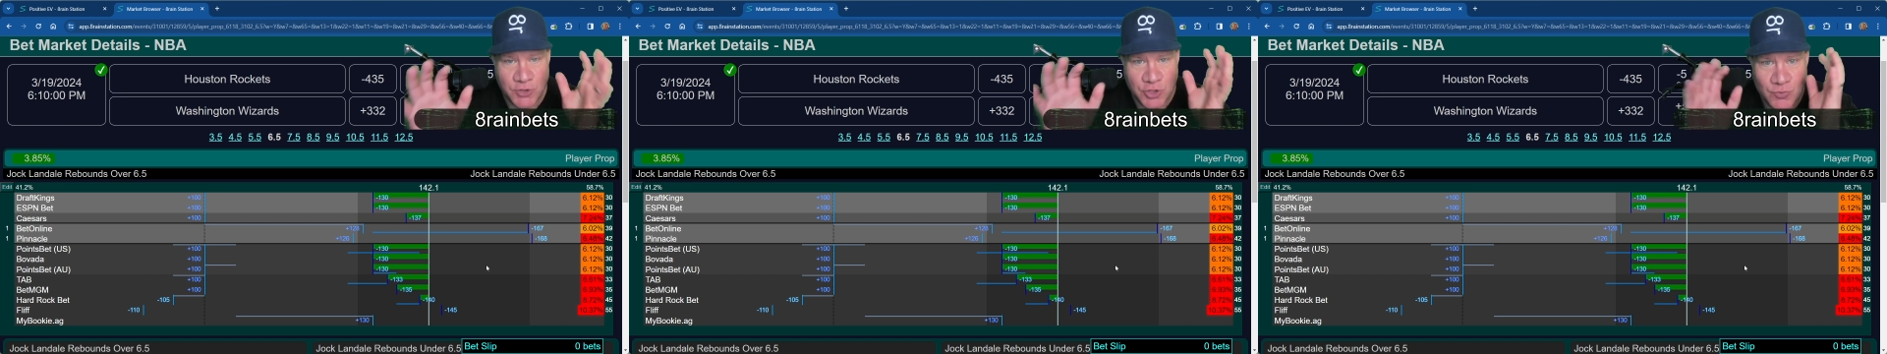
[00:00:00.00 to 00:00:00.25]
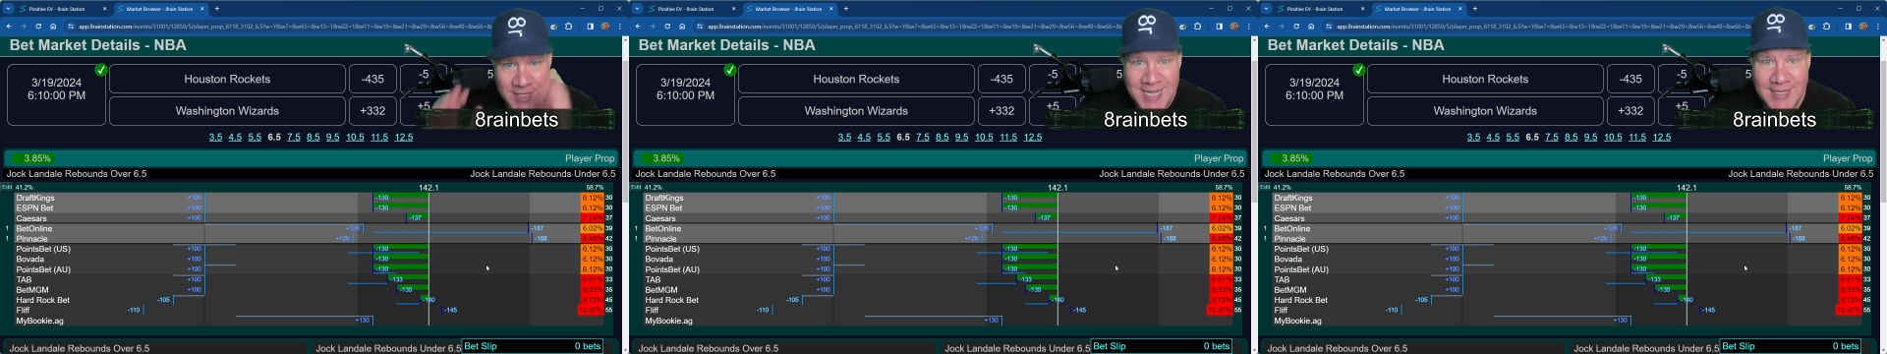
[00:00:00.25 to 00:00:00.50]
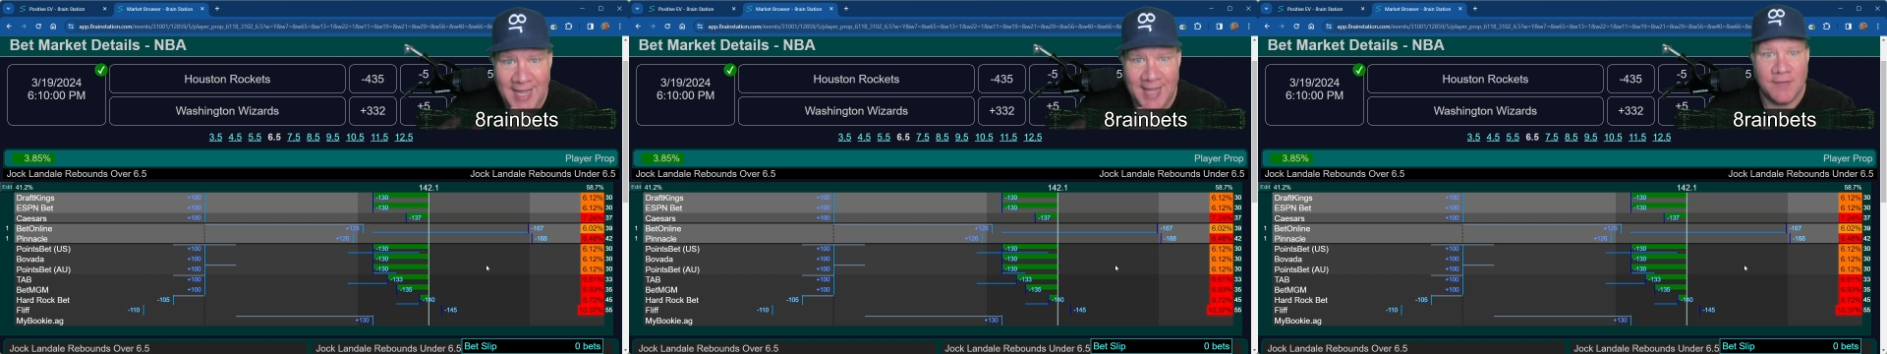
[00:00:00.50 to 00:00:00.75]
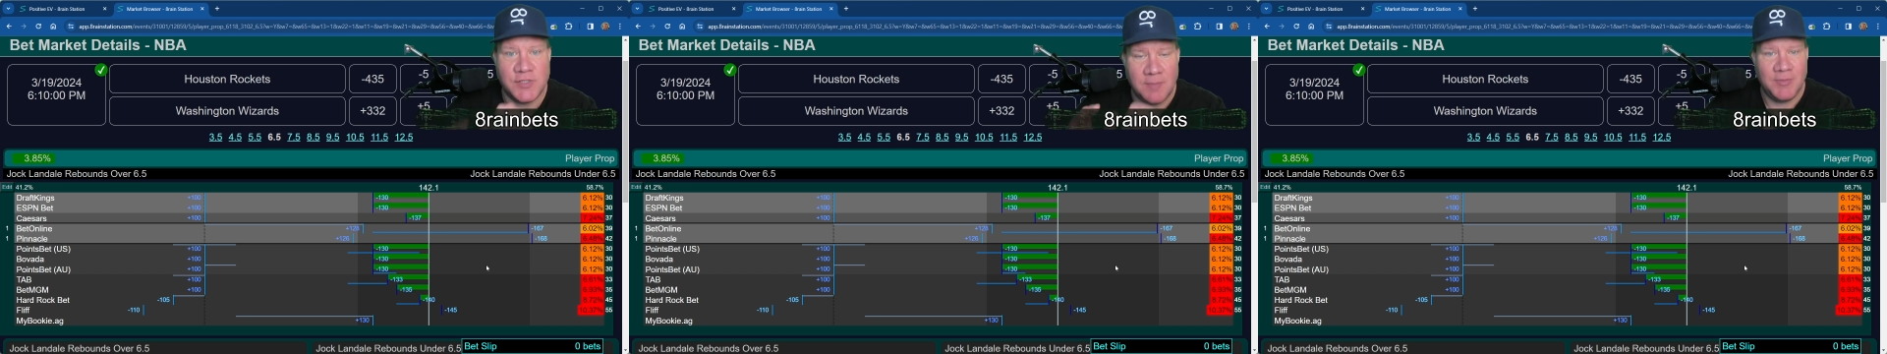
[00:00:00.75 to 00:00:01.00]
but you need to
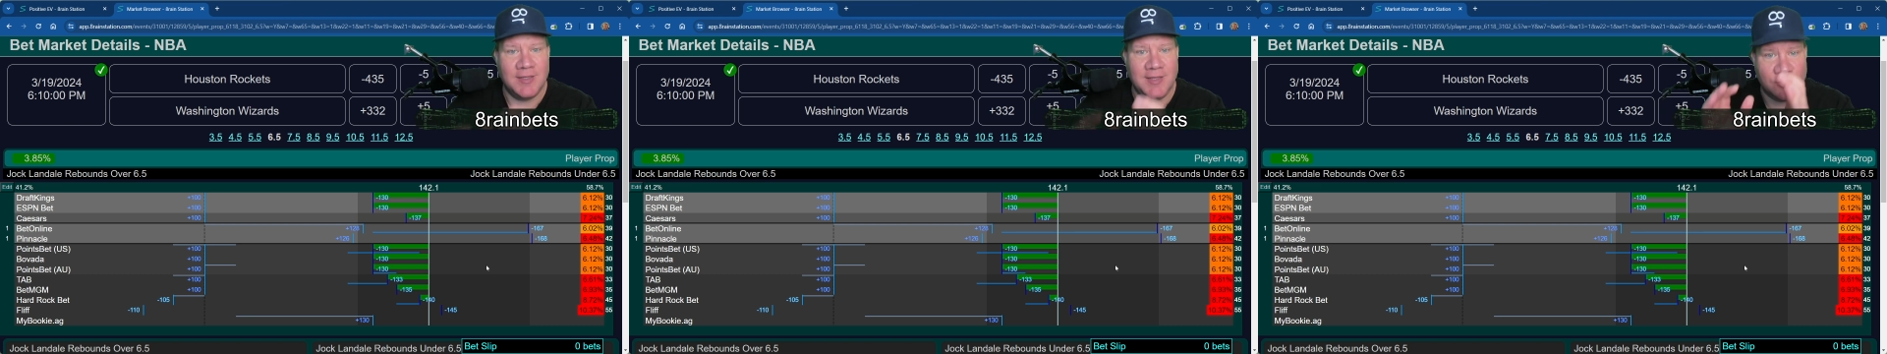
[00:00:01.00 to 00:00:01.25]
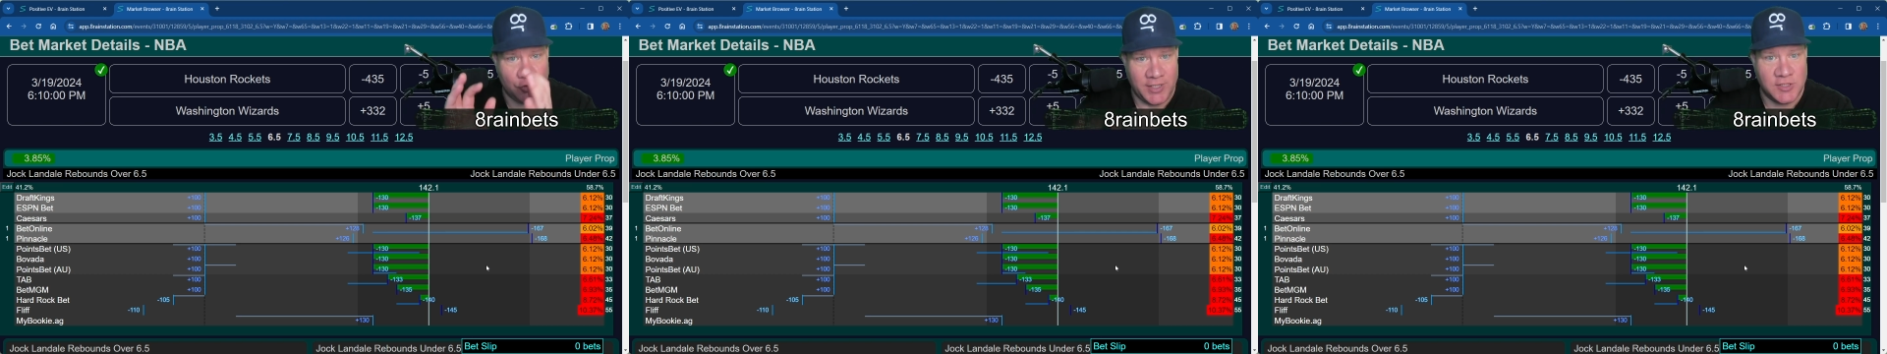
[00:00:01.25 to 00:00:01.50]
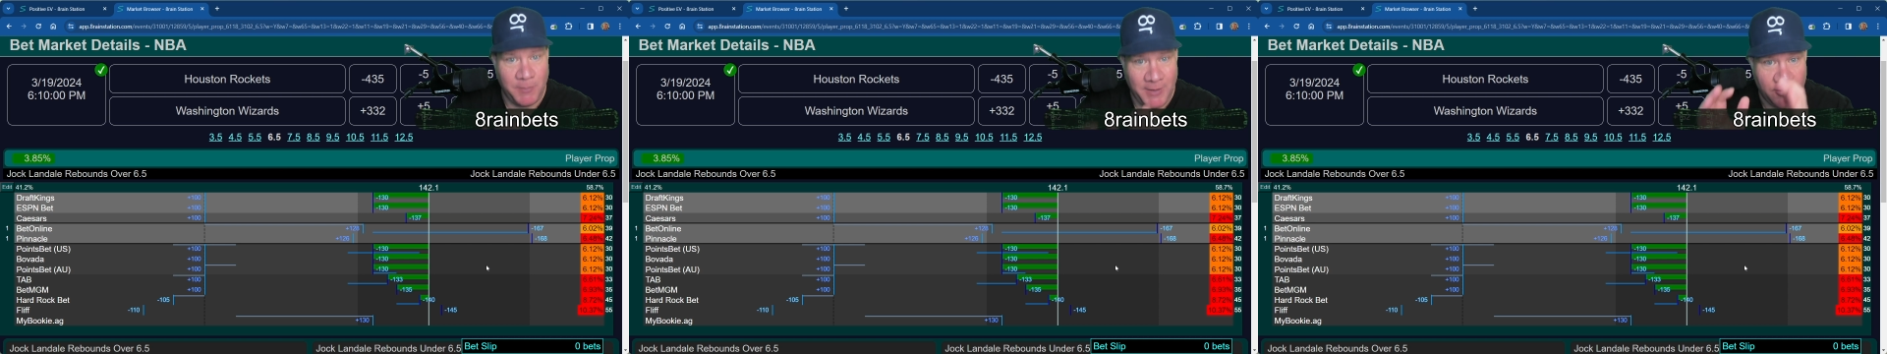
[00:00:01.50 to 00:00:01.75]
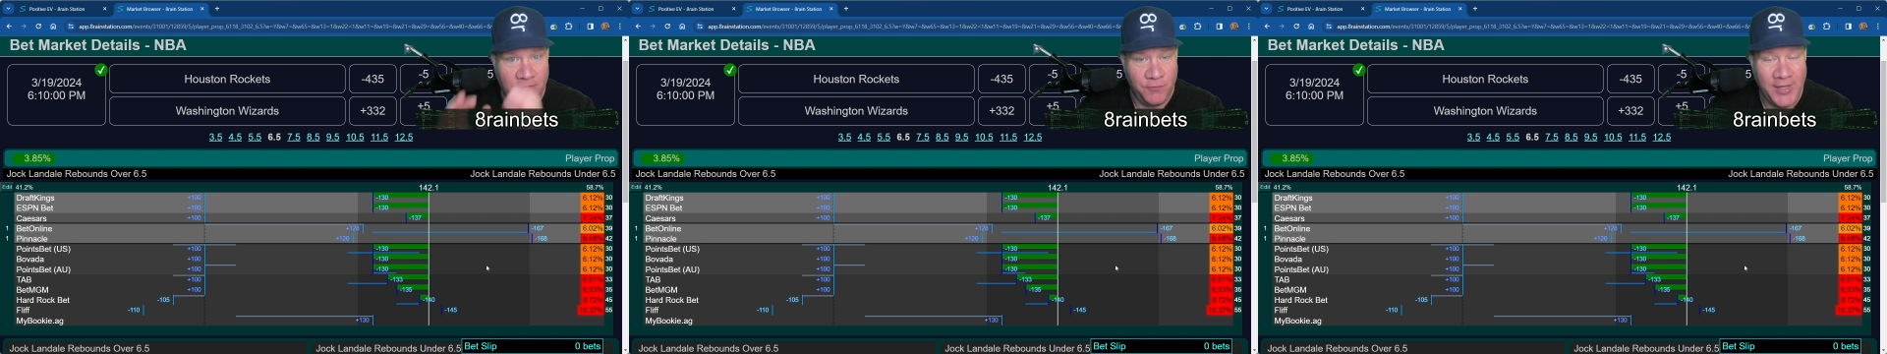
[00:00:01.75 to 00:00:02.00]
have something that's
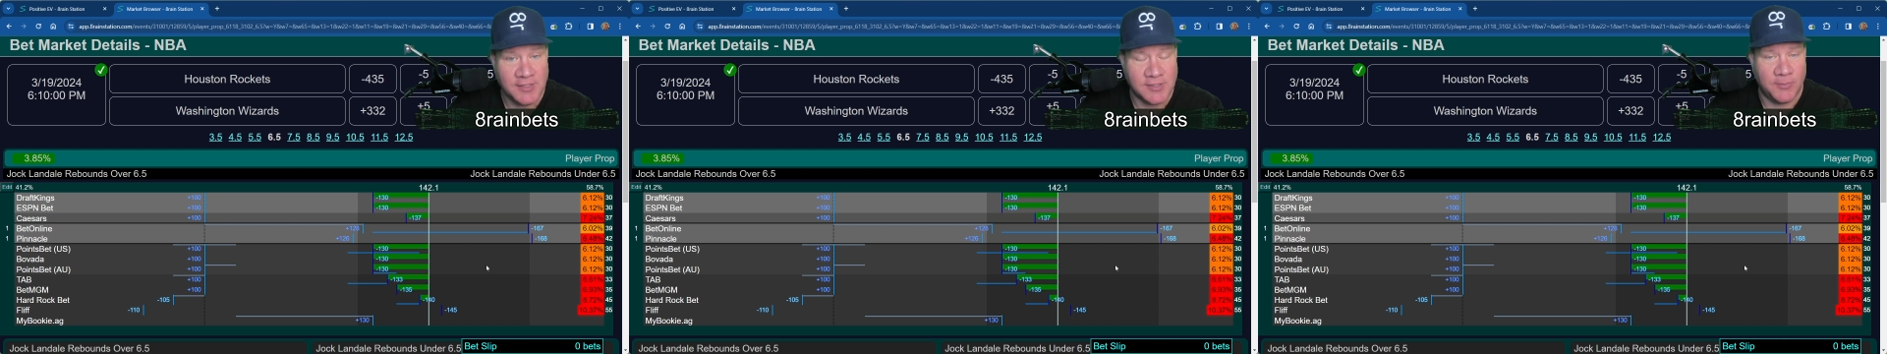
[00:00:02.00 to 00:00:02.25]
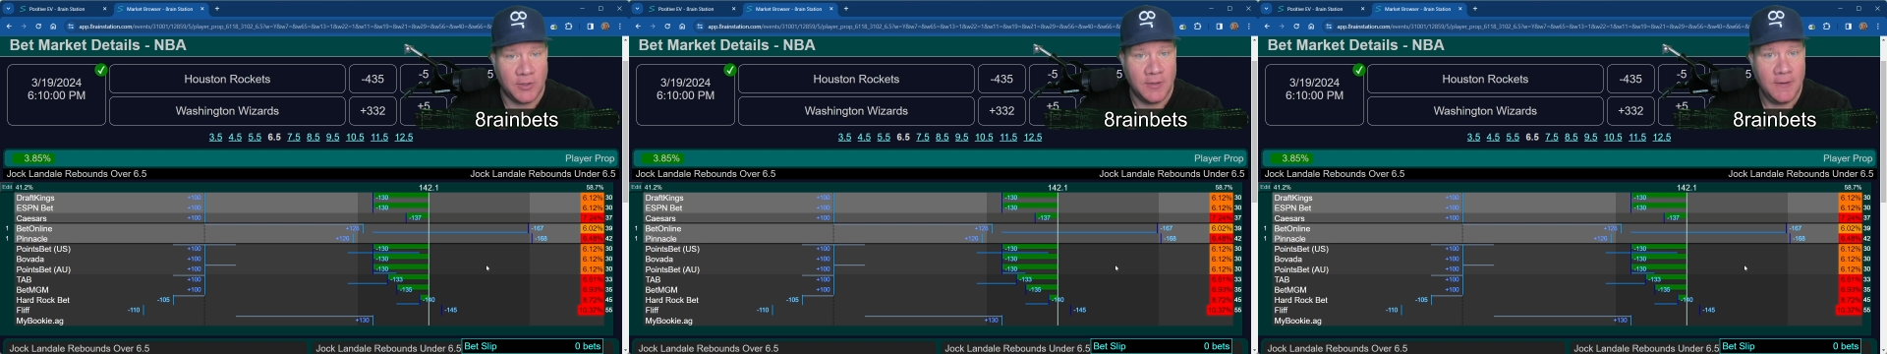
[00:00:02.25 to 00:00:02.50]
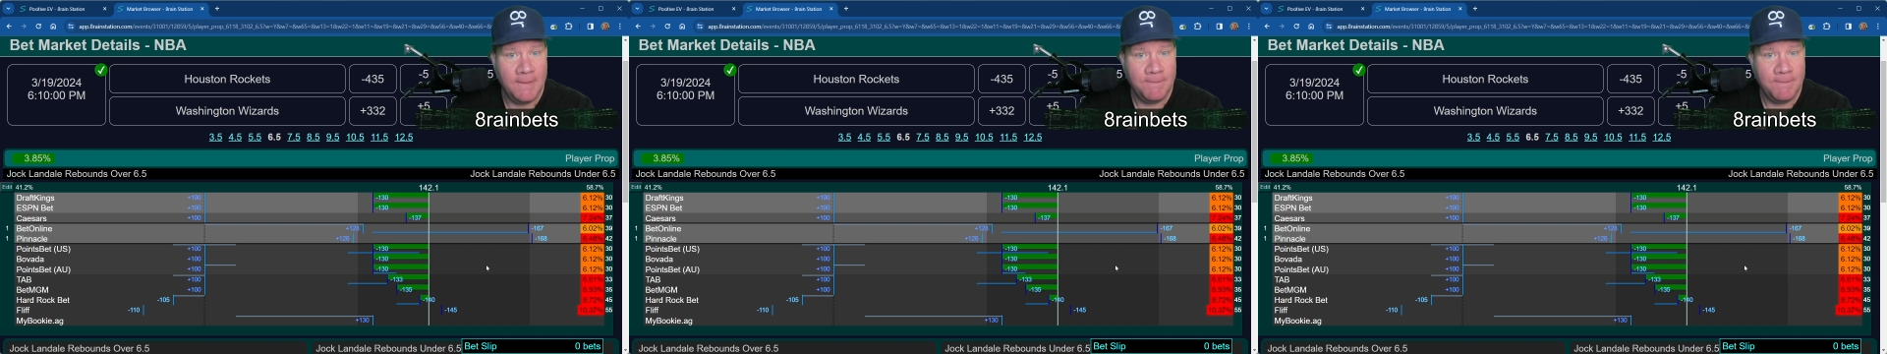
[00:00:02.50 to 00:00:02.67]
transparent and flexible,